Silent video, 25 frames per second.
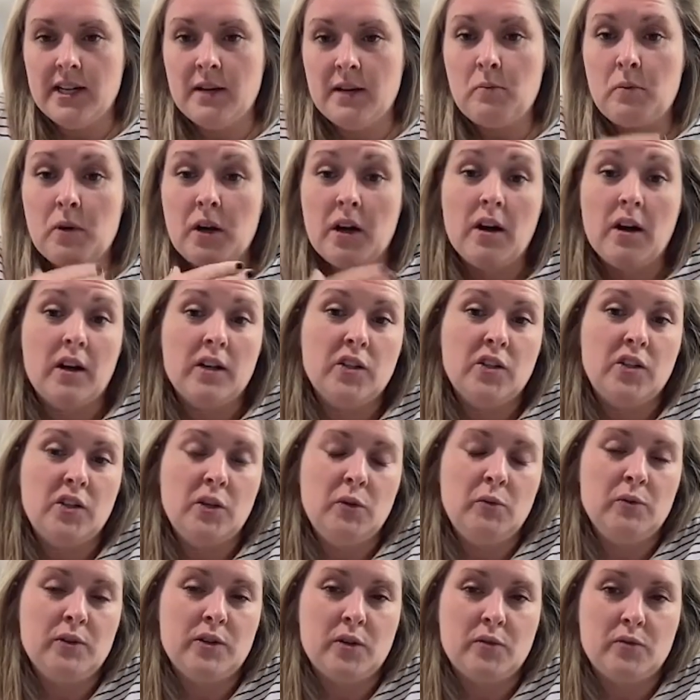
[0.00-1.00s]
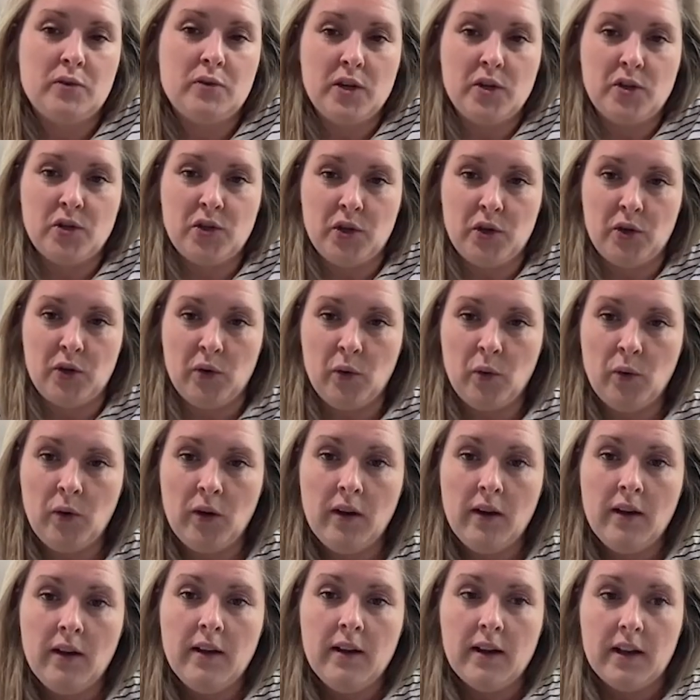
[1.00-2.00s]
And because she was only 2
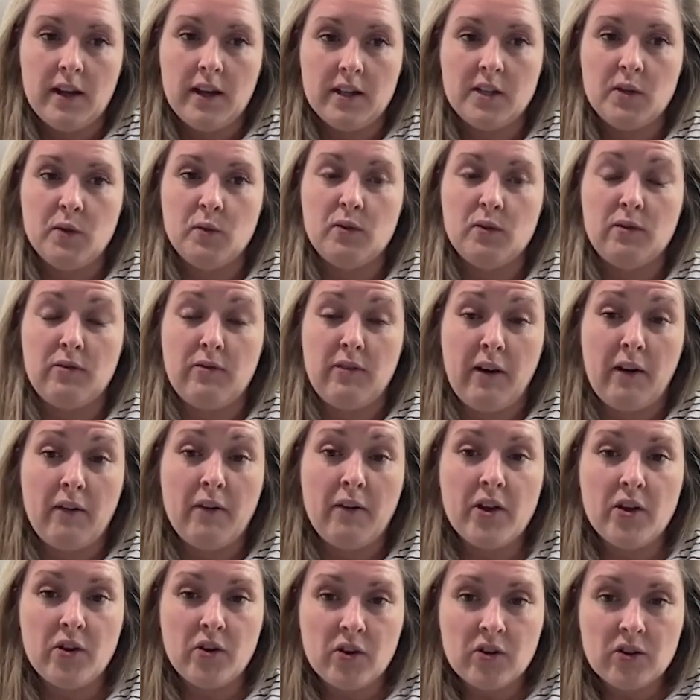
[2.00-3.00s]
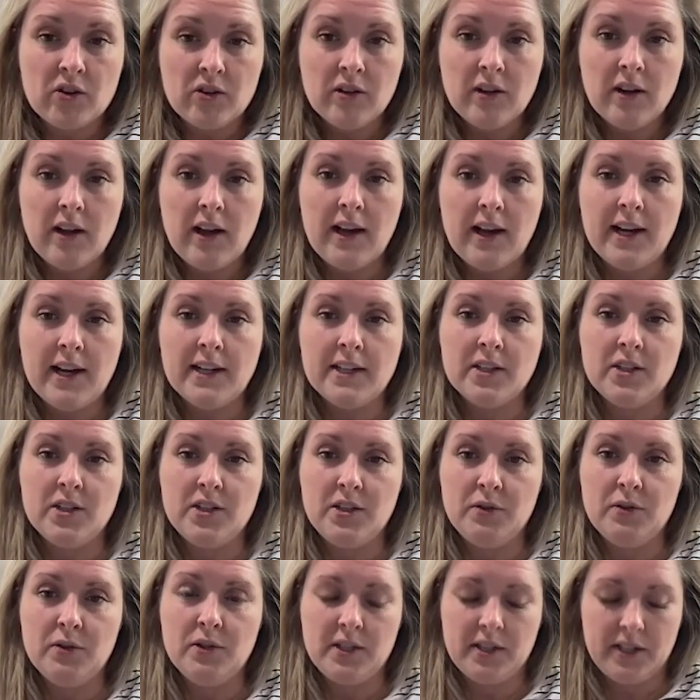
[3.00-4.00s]
and she was very young to
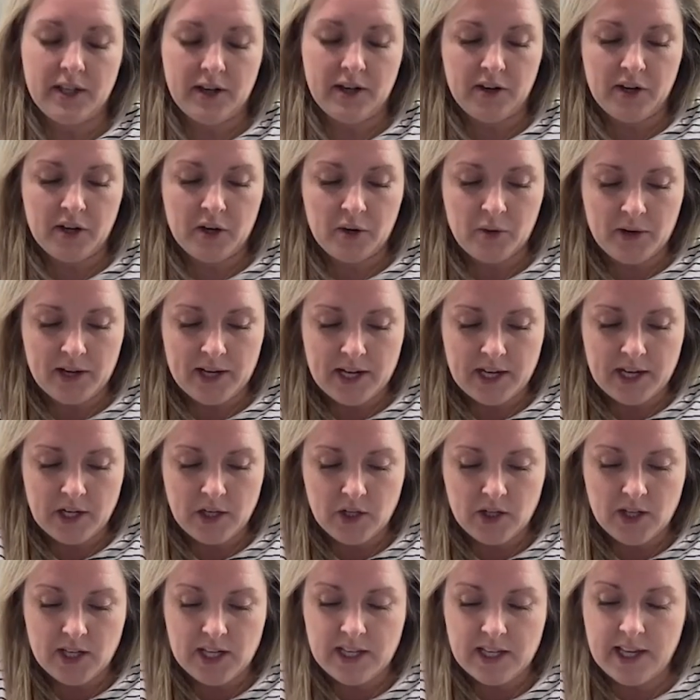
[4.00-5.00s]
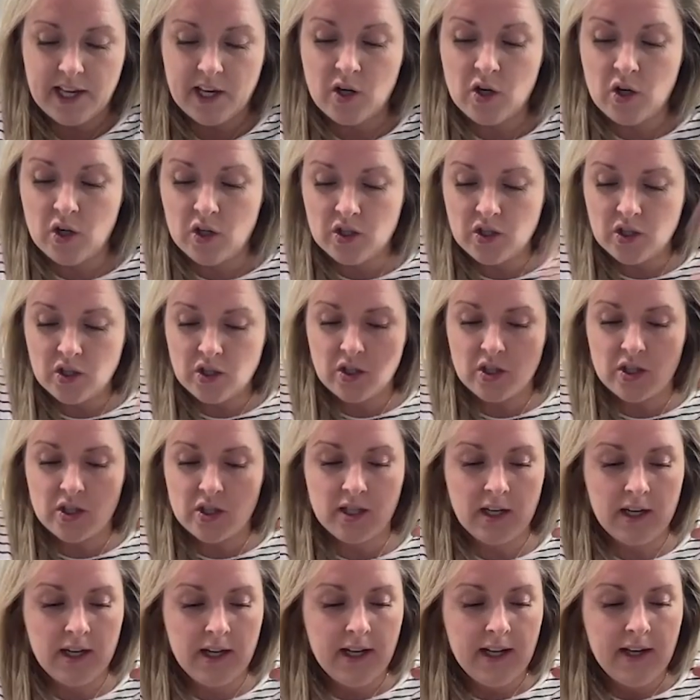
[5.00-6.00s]
do a stereo EEG, they couldn't
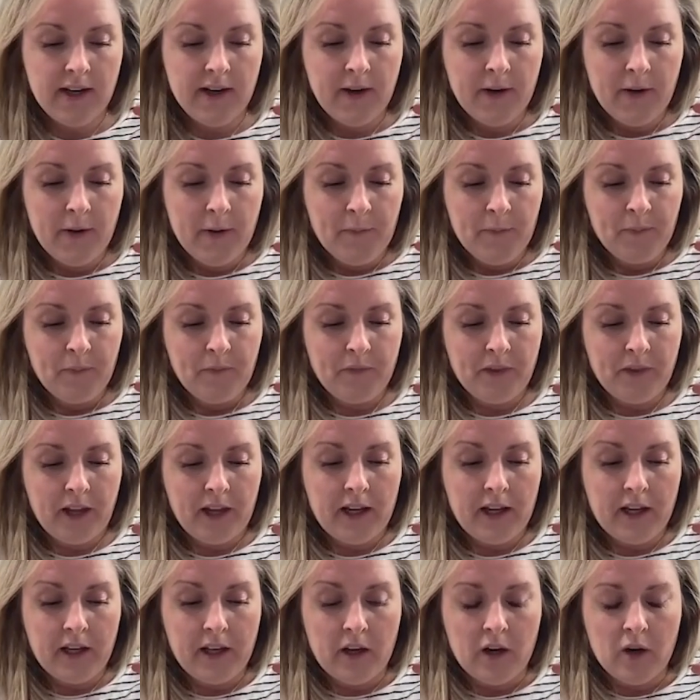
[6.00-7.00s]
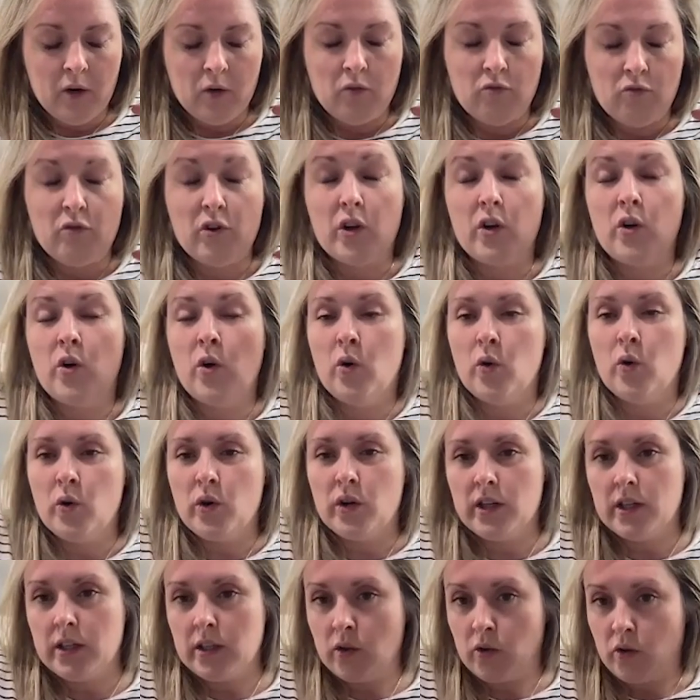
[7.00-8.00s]

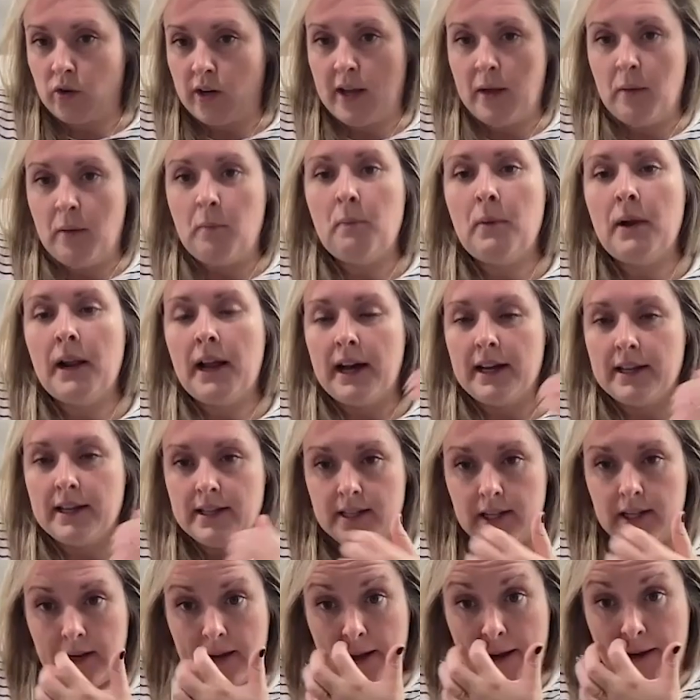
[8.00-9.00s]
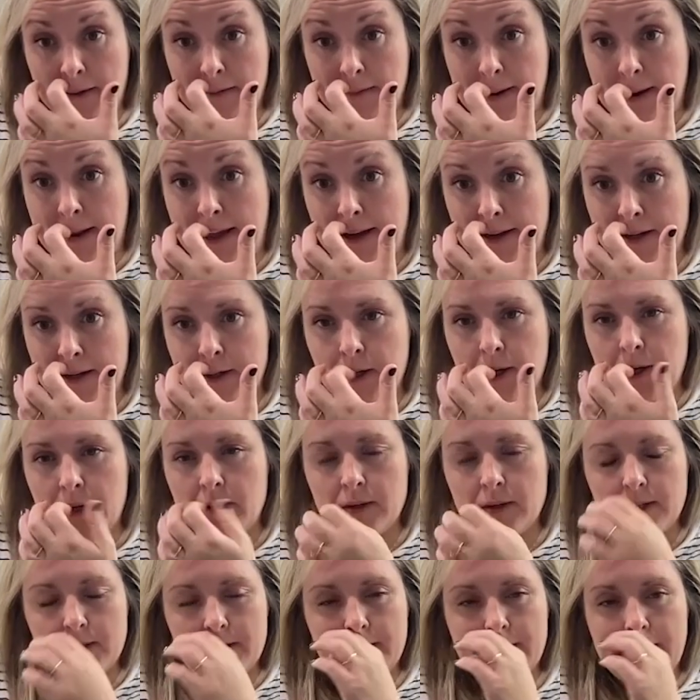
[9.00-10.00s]
record or implant a lot of
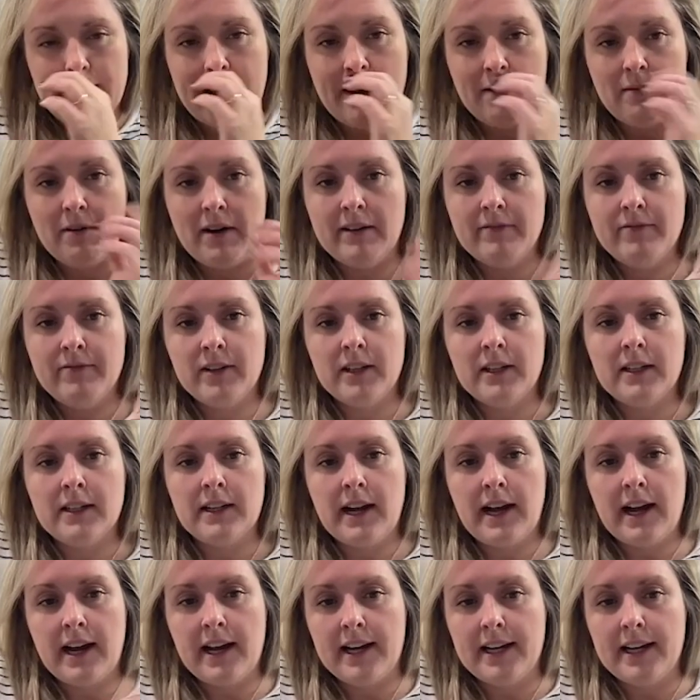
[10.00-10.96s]
electrodes. However,